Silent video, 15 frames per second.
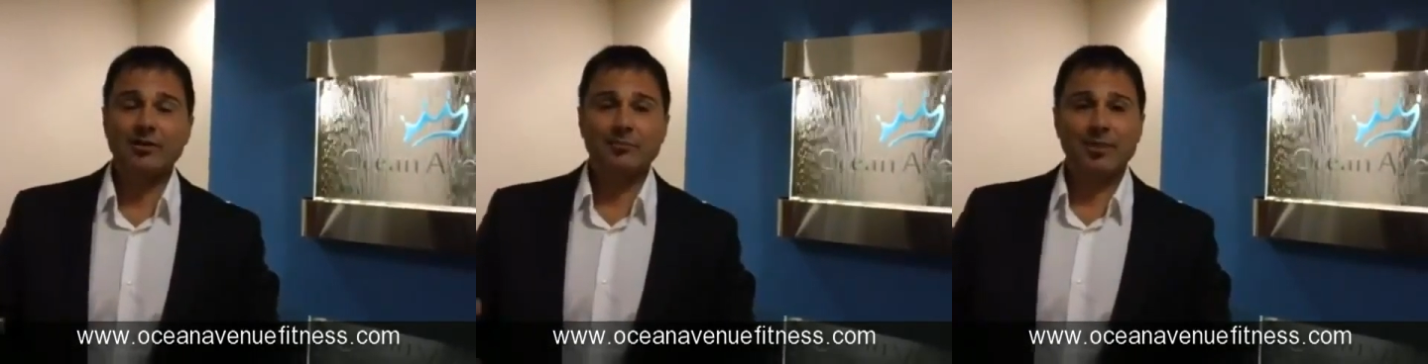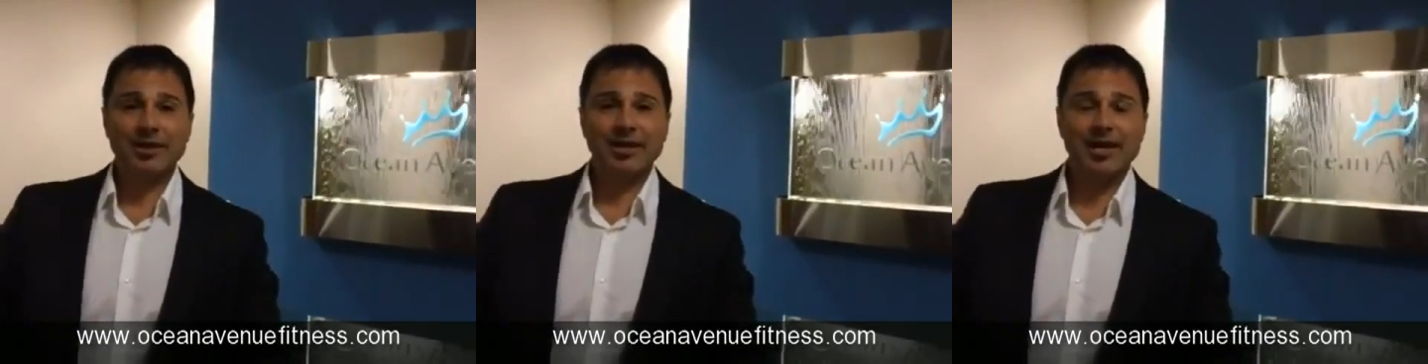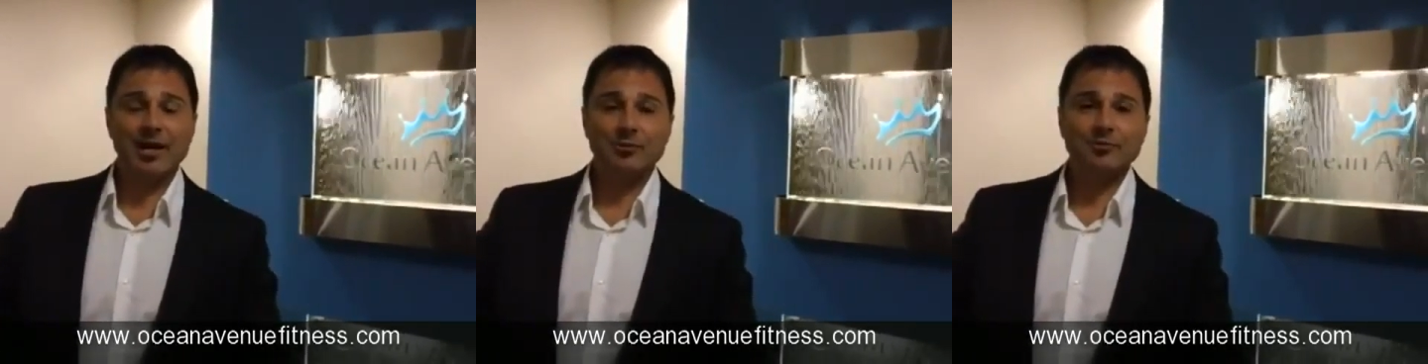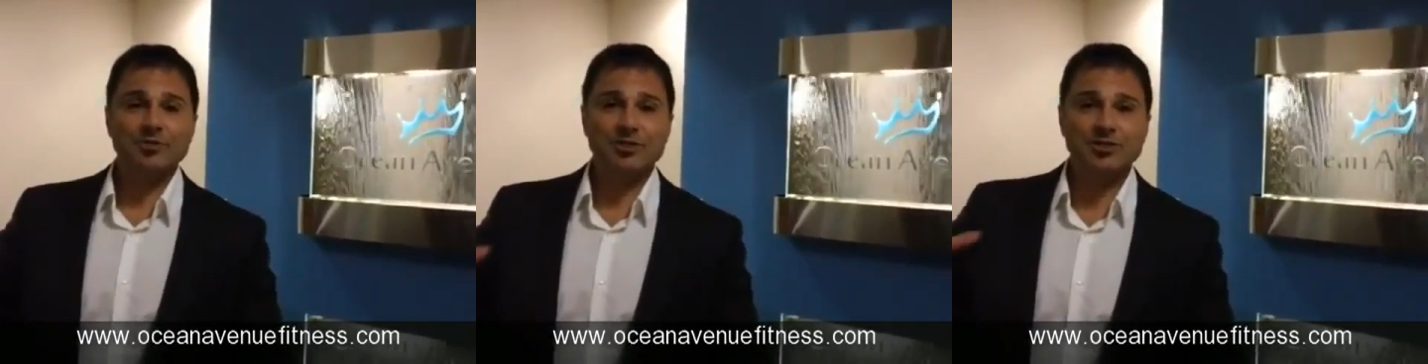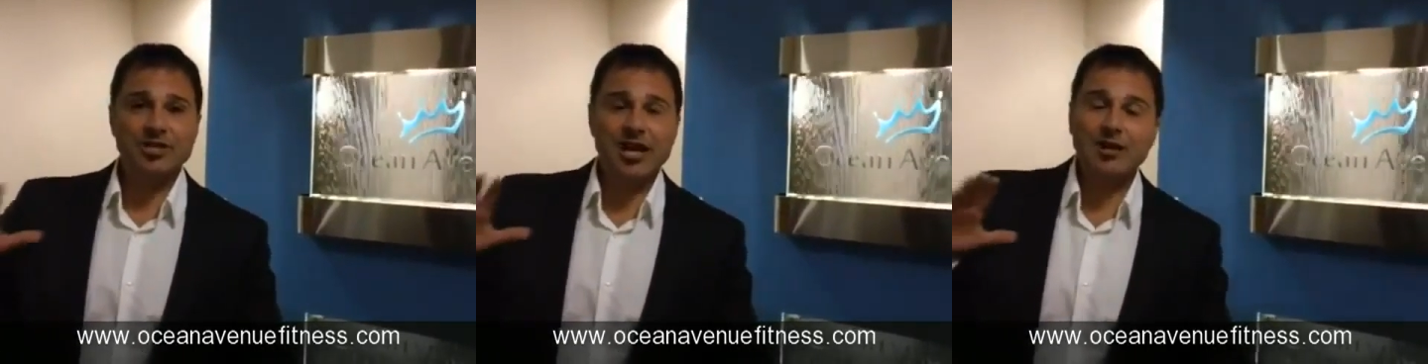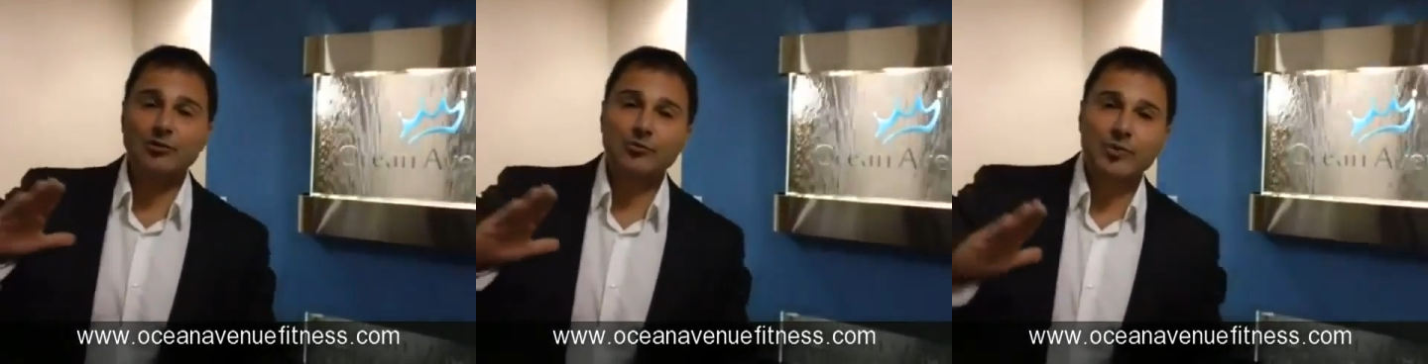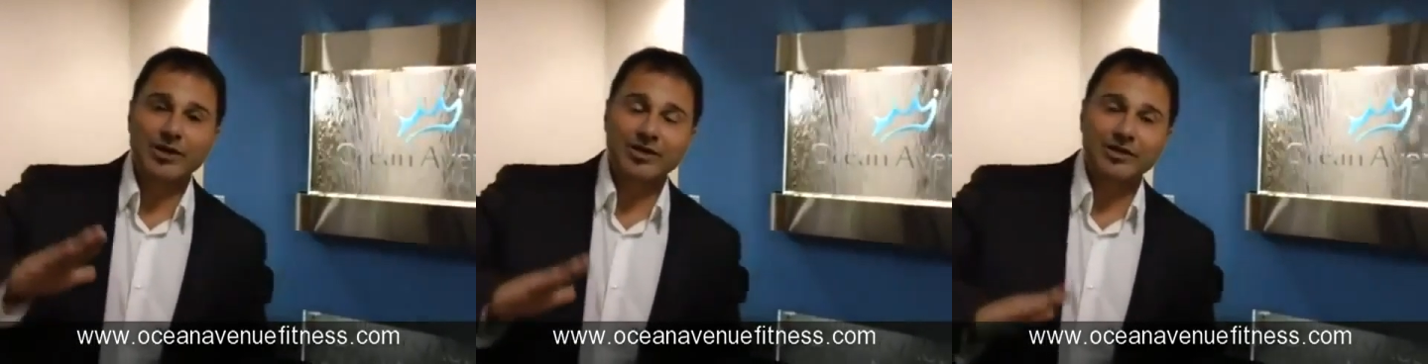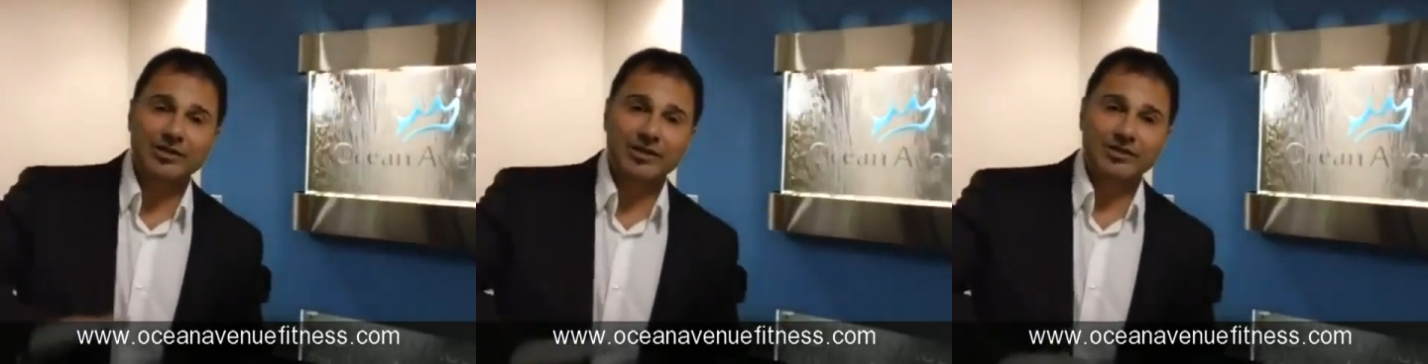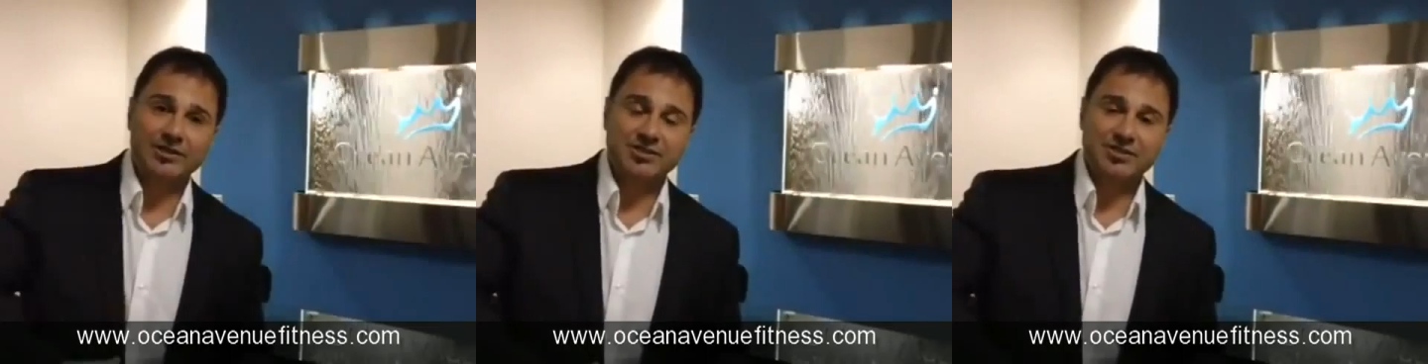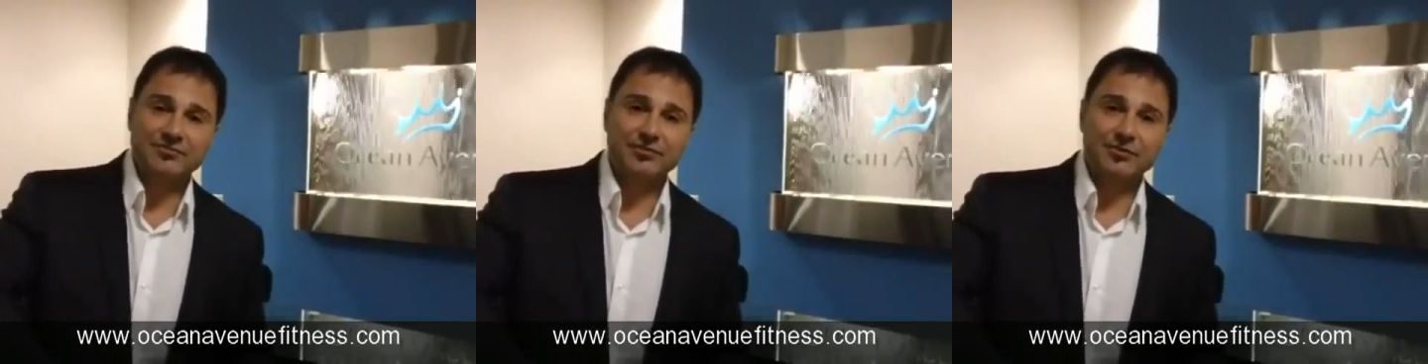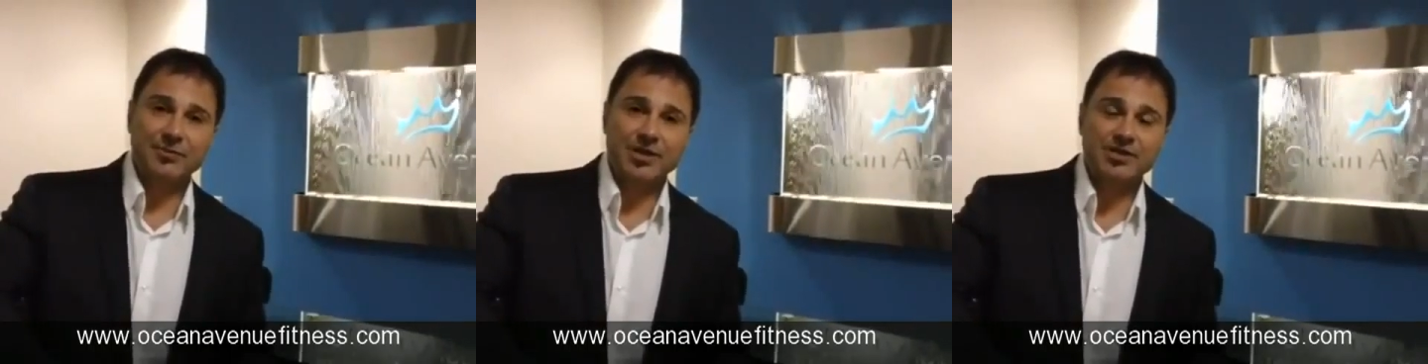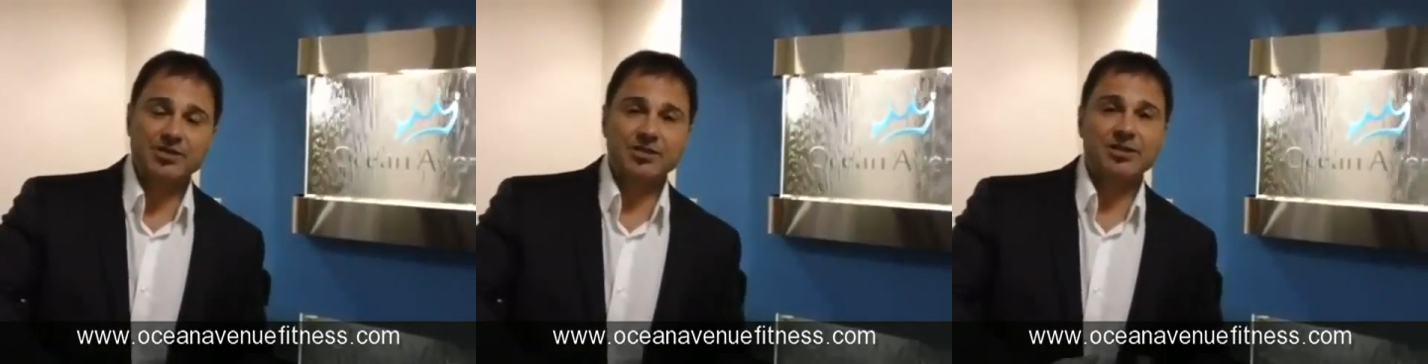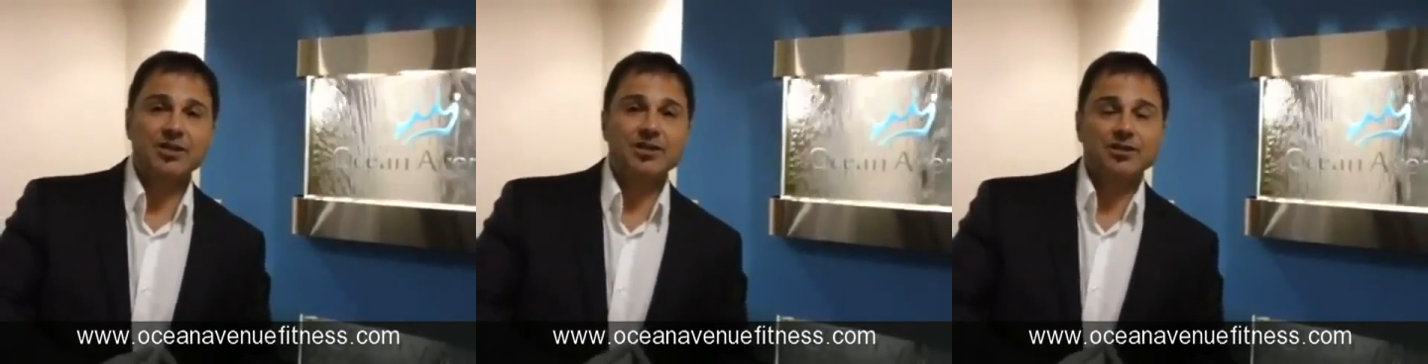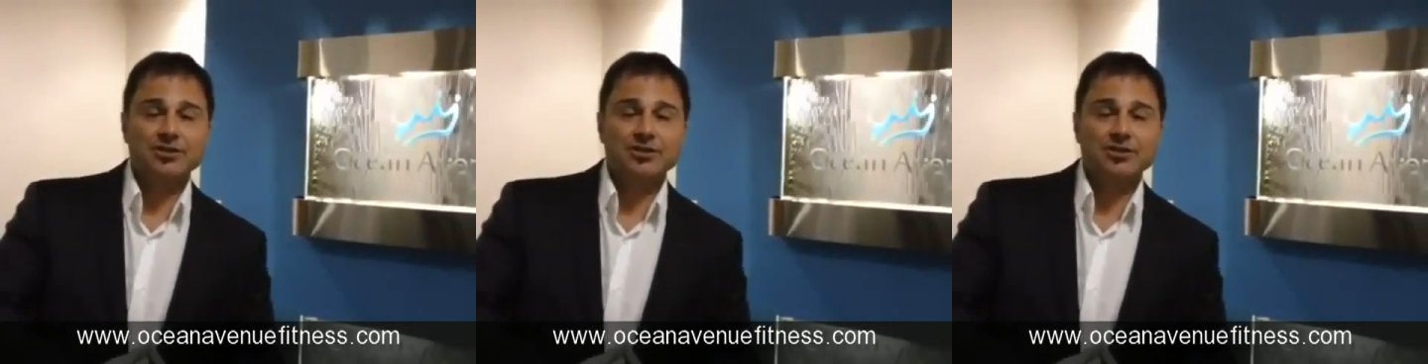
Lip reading: but it helps to down-regulate this inflammation